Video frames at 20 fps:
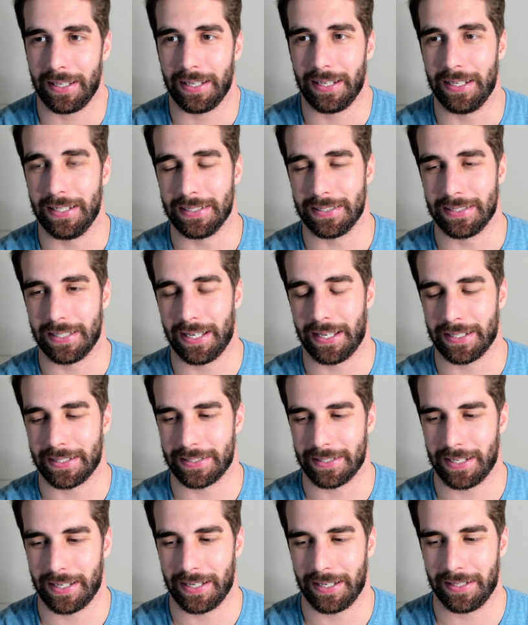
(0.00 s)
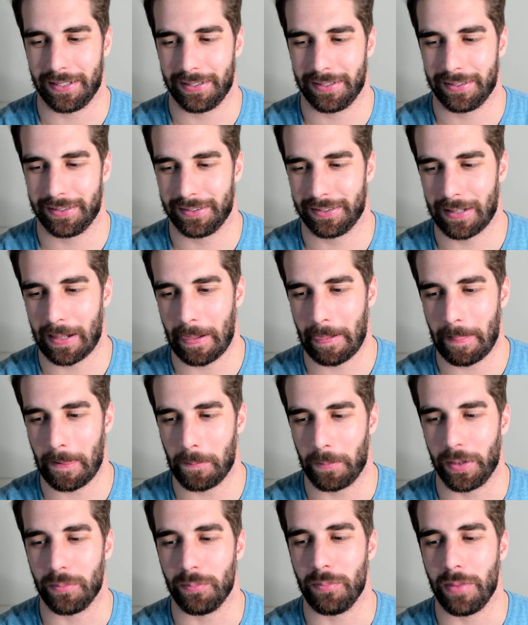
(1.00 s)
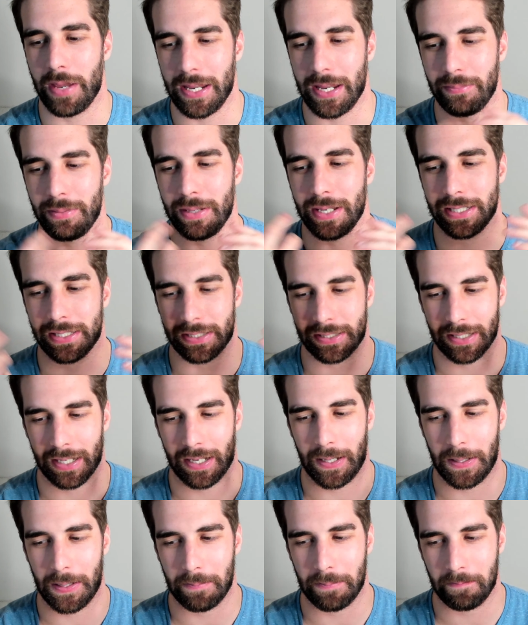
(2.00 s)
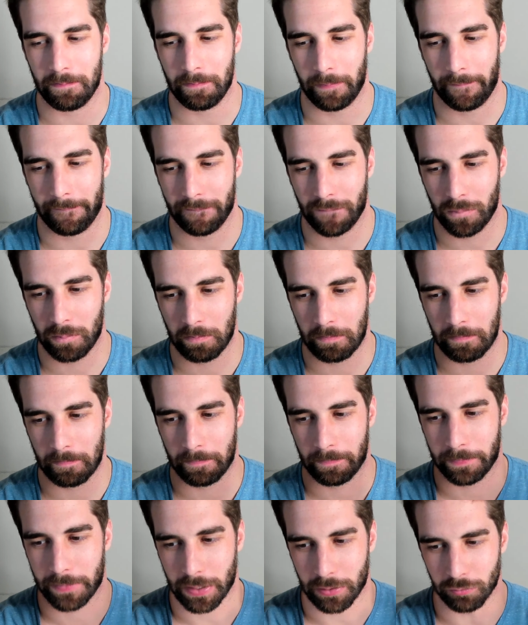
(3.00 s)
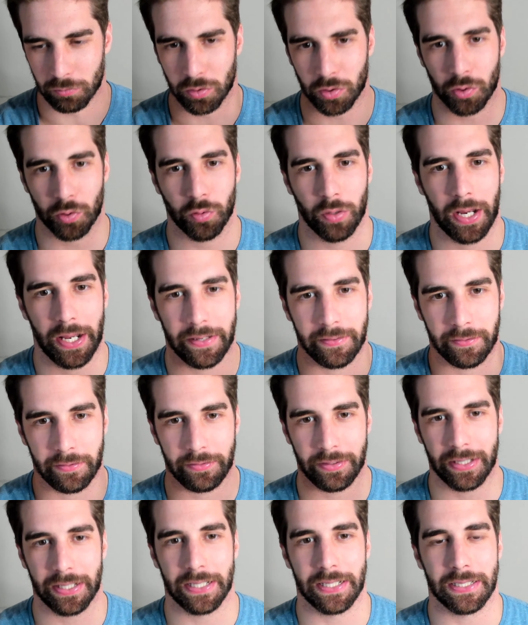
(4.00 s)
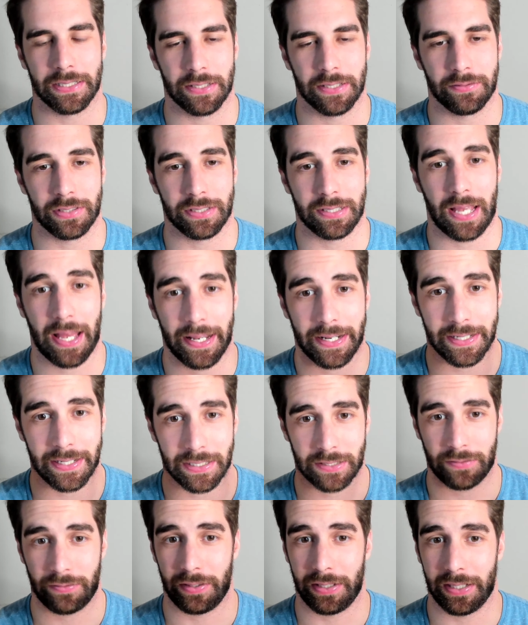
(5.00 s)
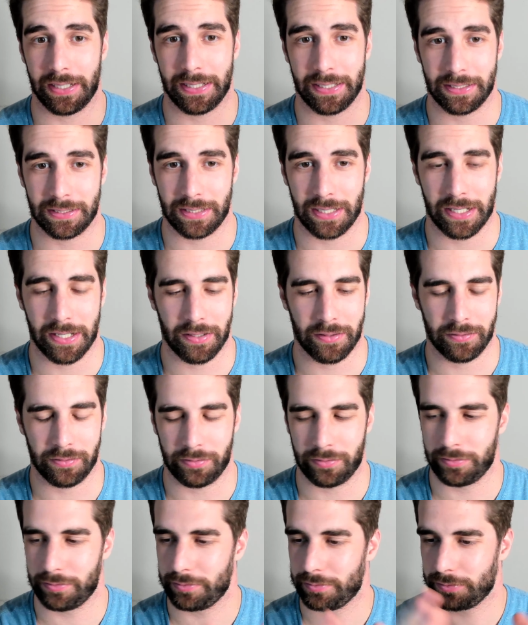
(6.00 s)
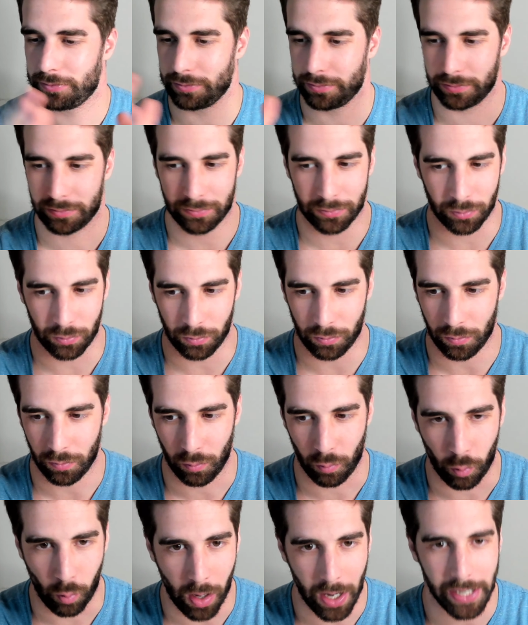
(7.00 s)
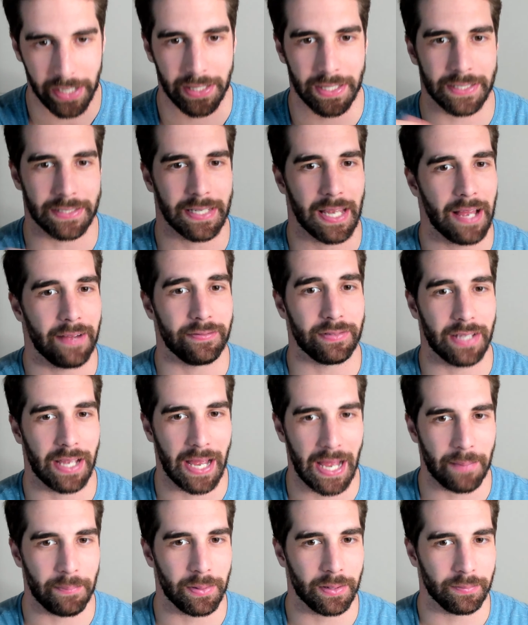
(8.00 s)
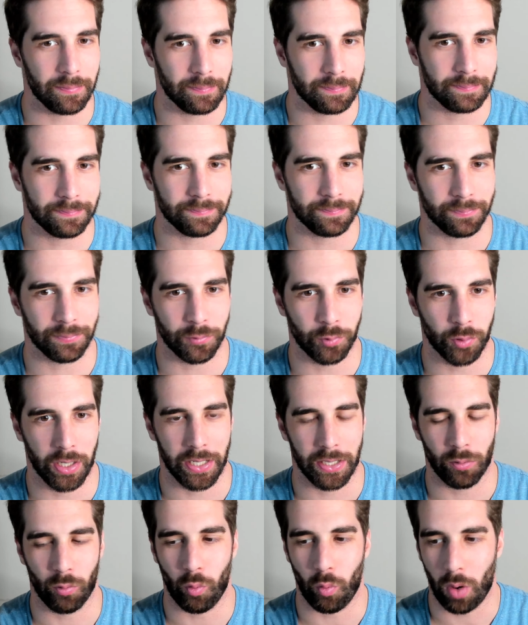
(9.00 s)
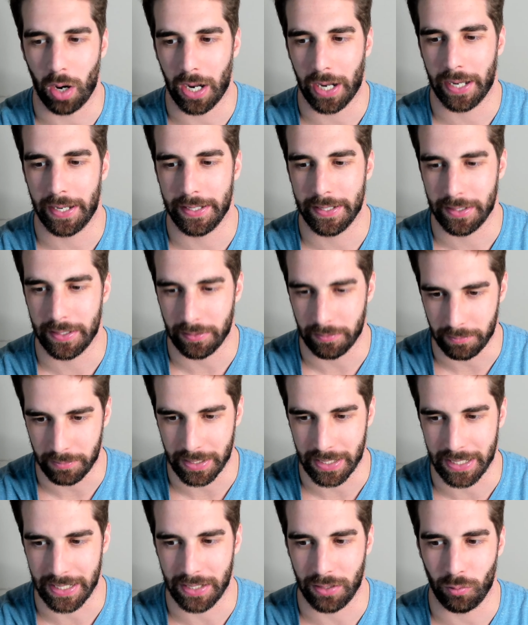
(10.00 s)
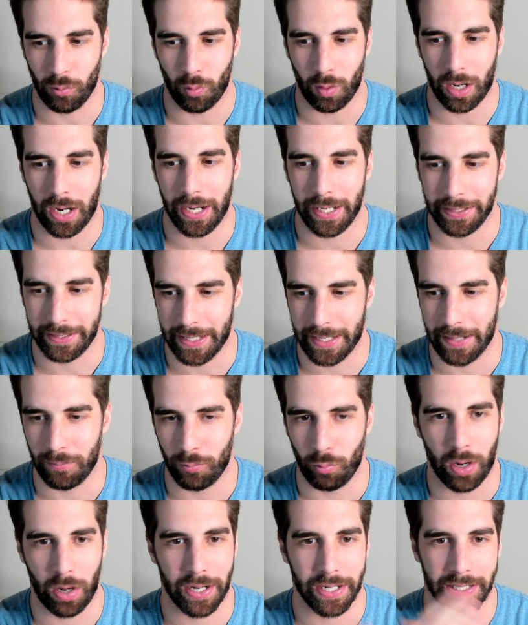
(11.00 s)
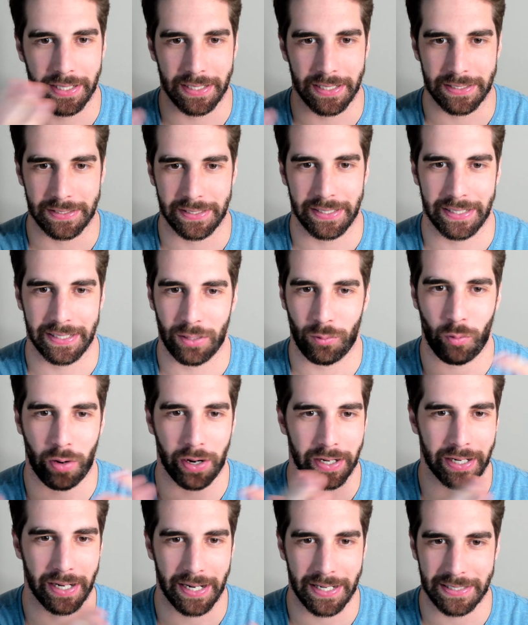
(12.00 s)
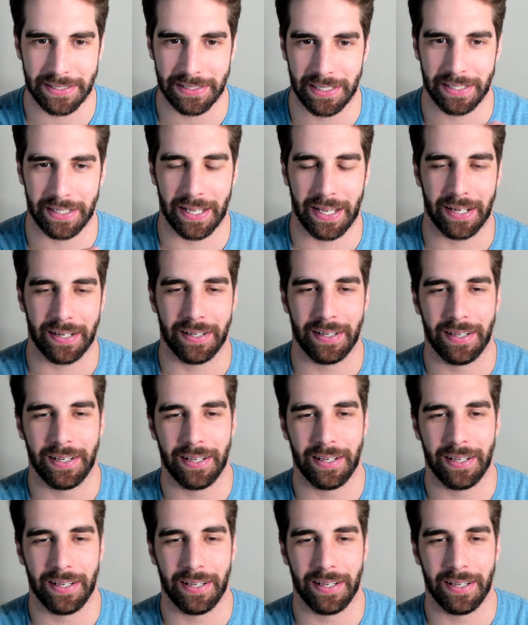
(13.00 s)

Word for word: is that uh, there may be some regret, feelings of sadness, feelings of why did this have to happen, right? Why me? Why them? Why did they say that? Why did I say that?